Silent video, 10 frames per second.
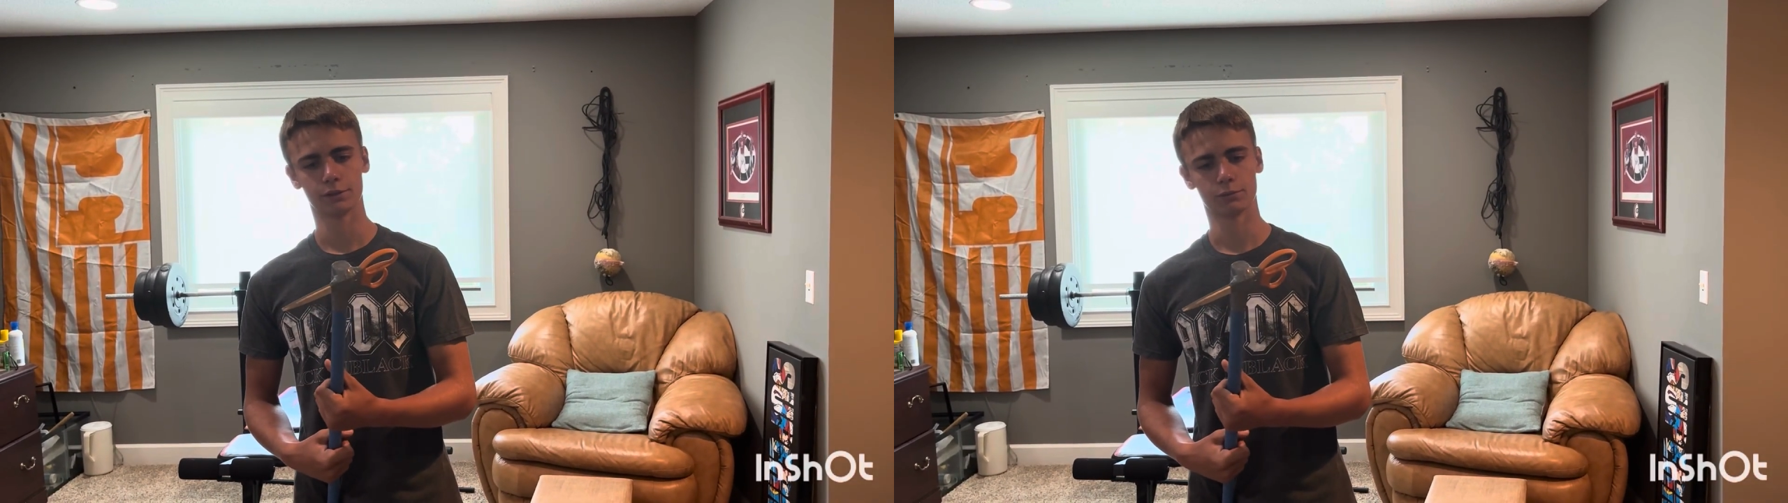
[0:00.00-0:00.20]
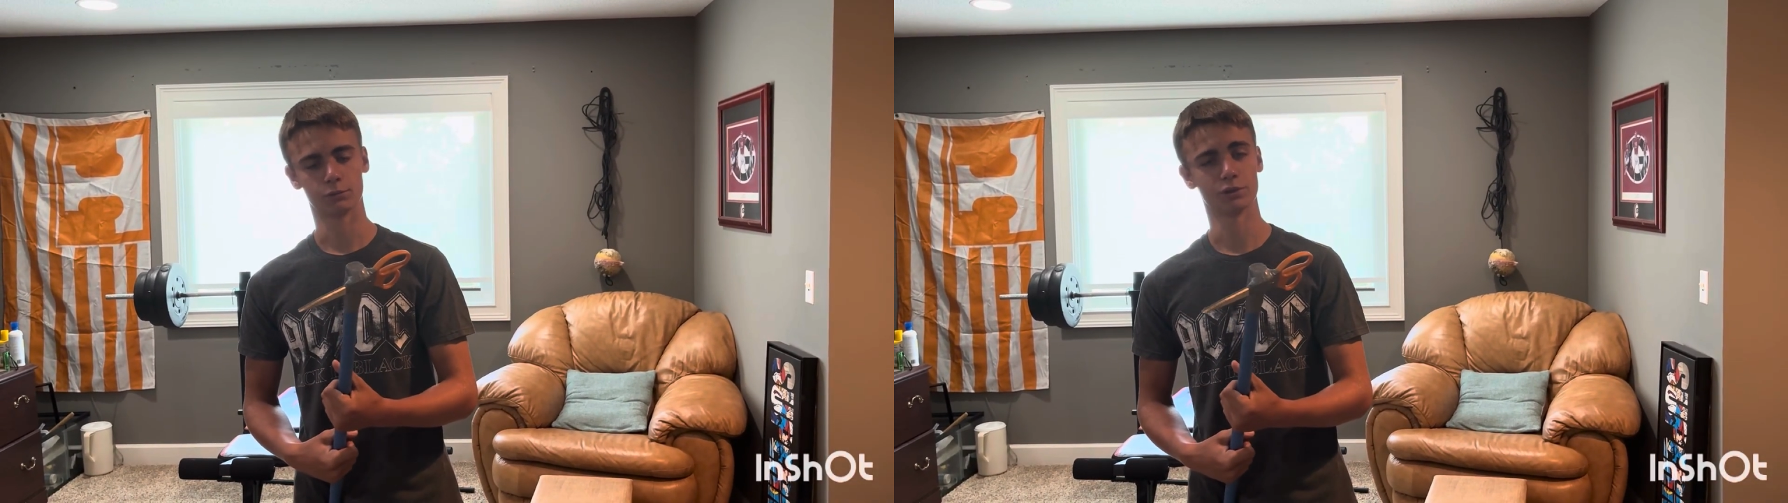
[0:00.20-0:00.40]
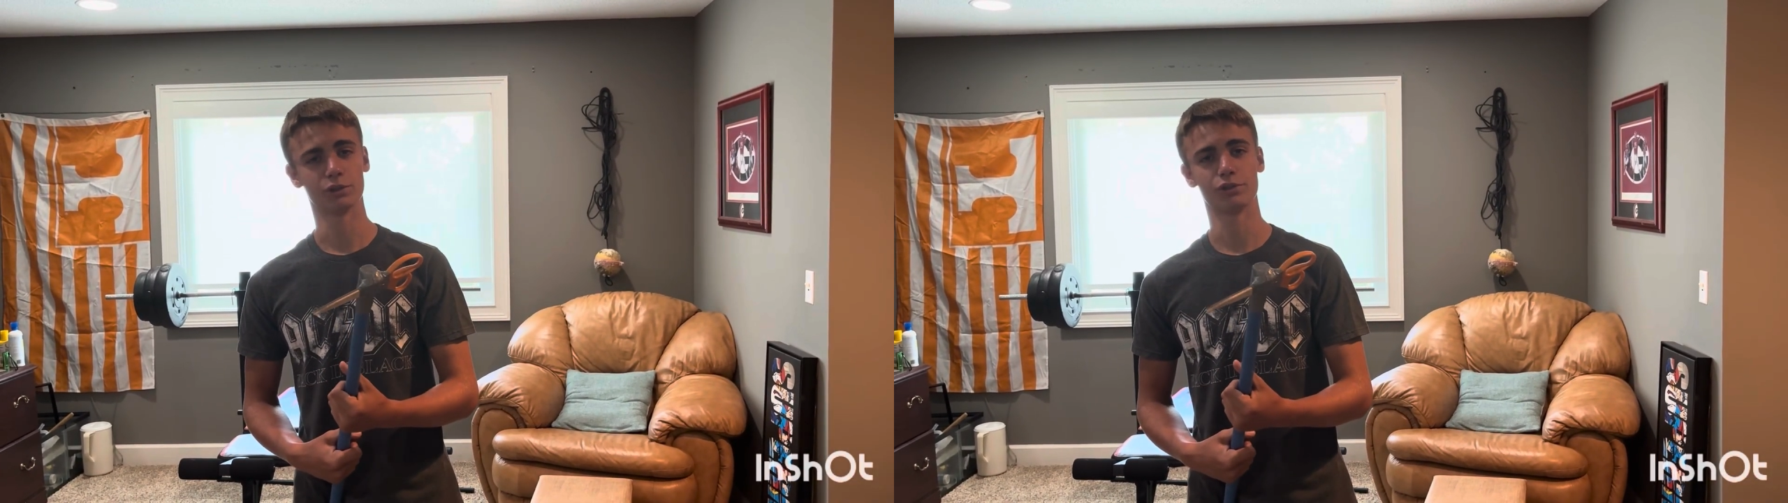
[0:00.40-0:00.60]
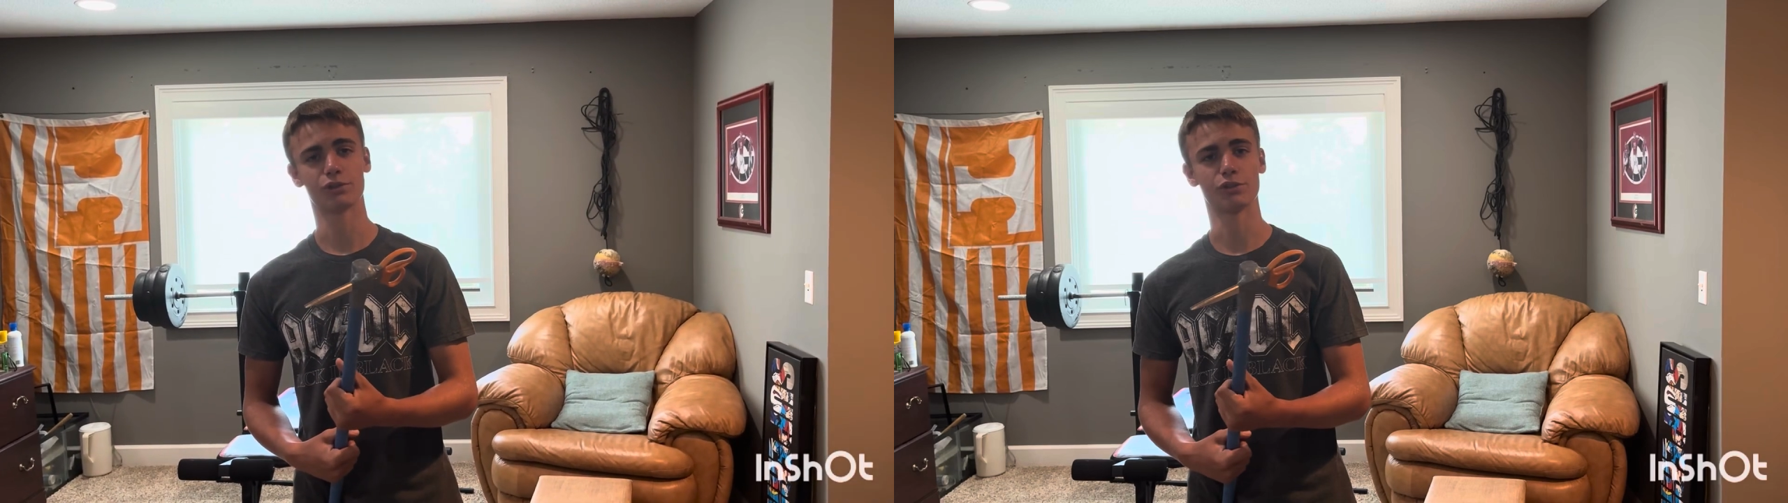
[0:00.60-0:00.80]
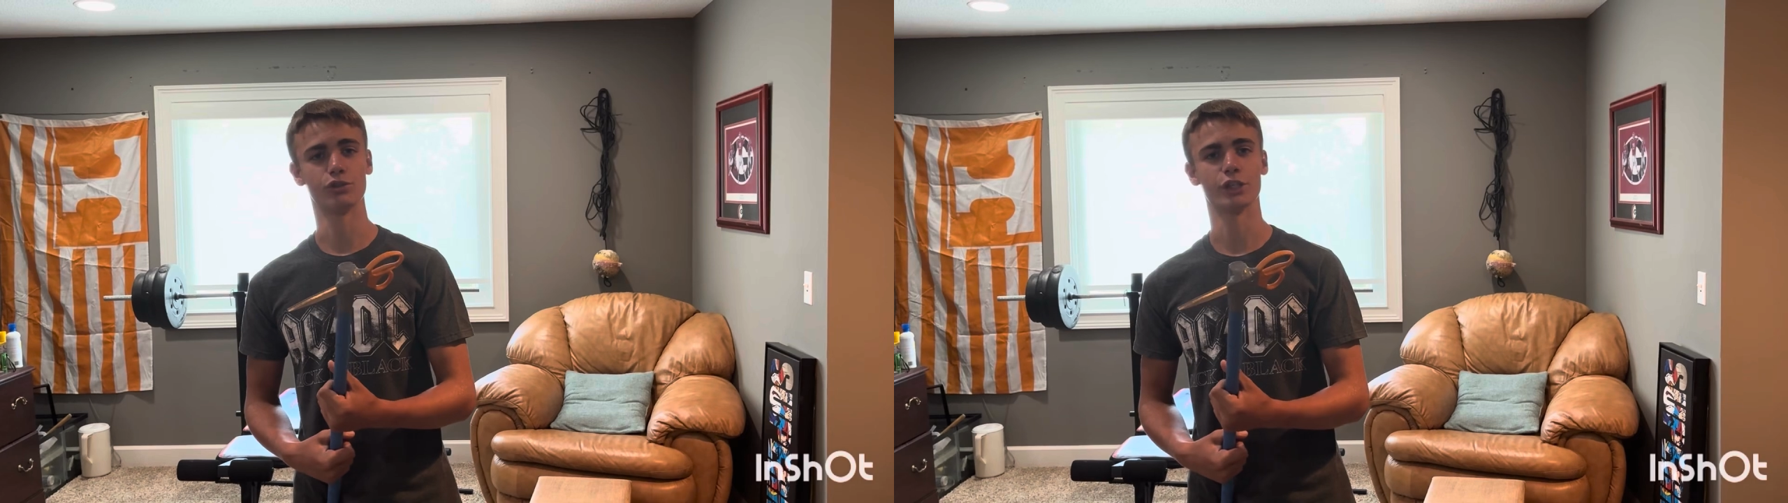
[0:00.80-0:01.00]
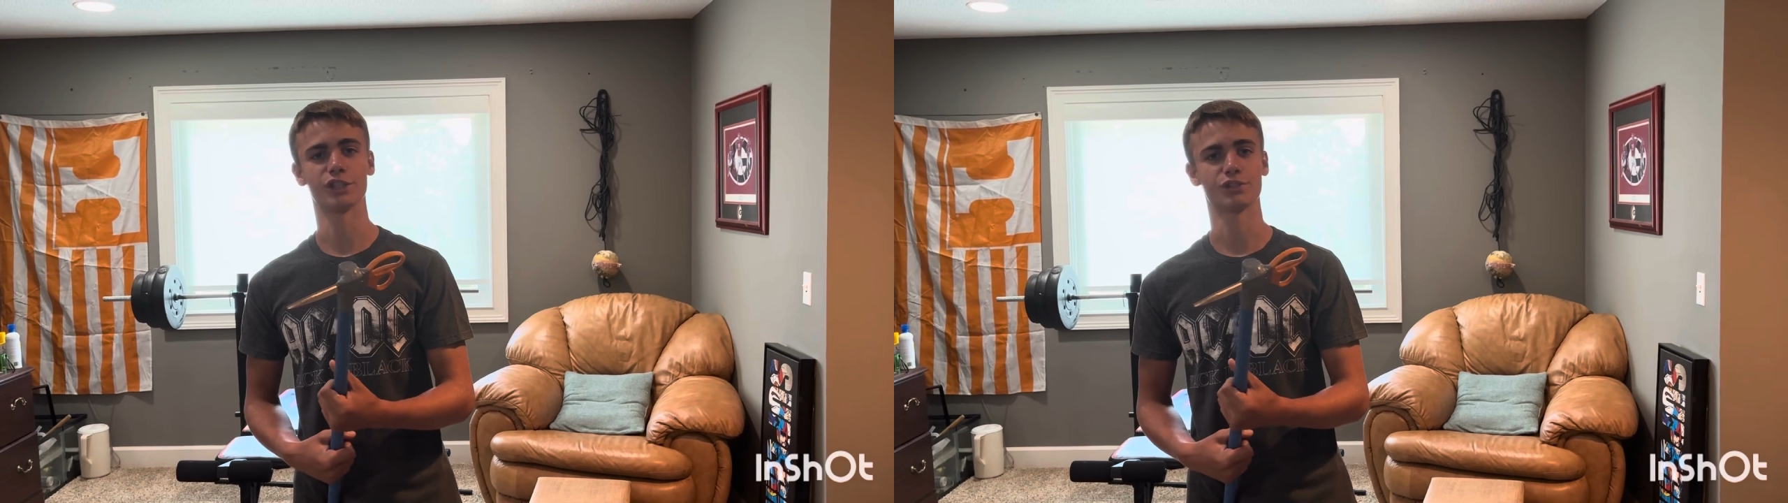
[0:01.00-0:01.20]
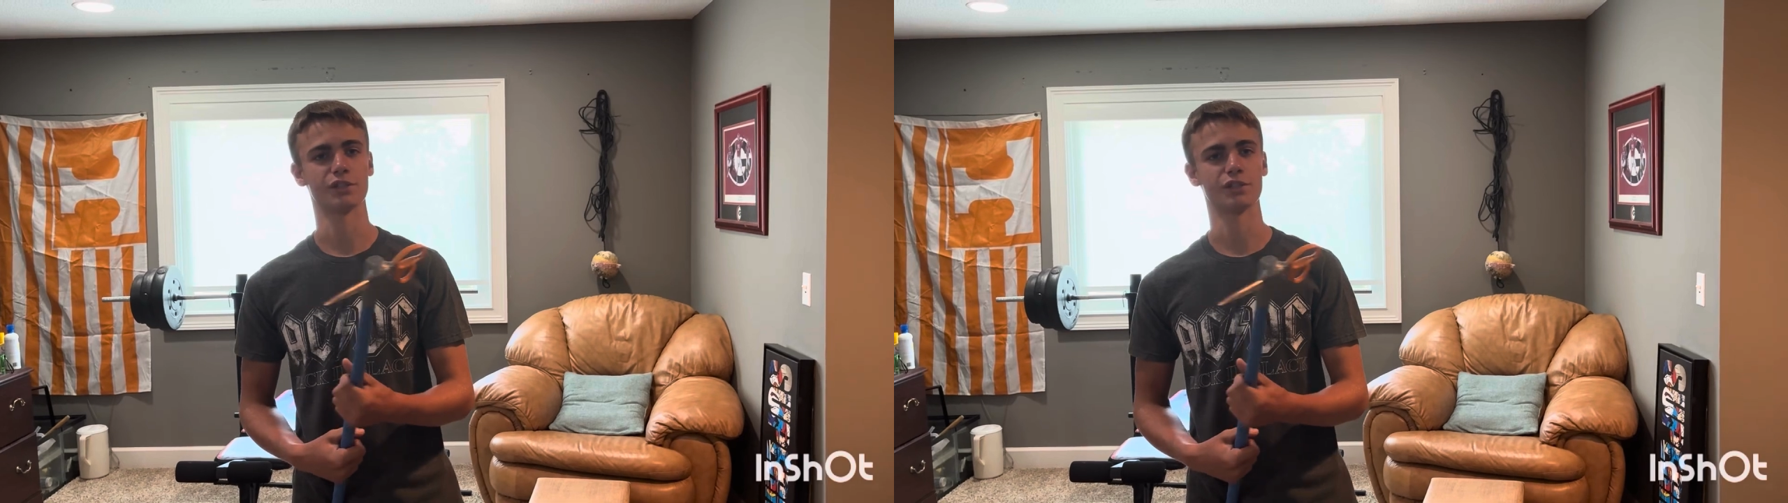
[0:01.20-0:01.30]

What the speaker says: really just adjust